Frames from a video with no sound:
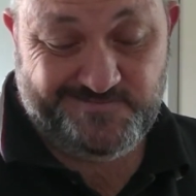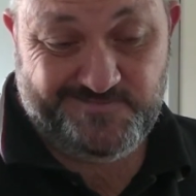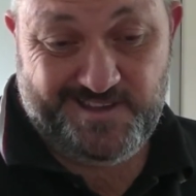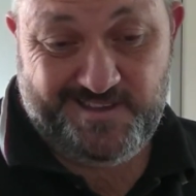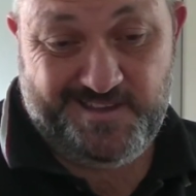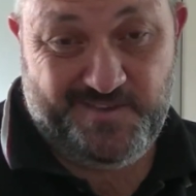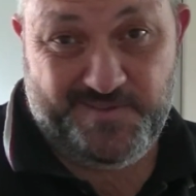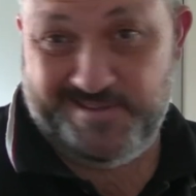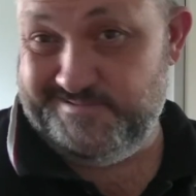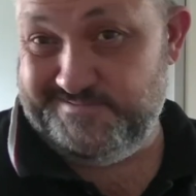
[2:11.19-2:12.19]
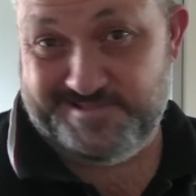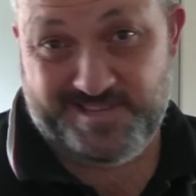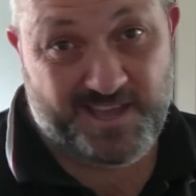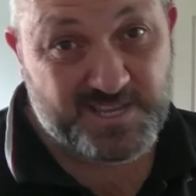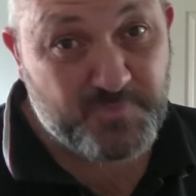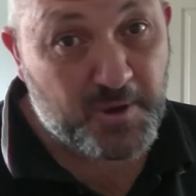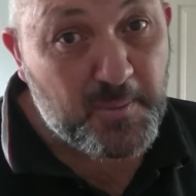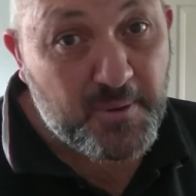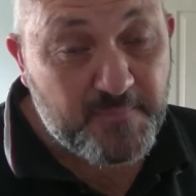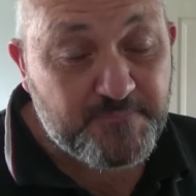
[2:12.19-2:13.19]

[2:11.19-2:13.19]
where even today's Pope,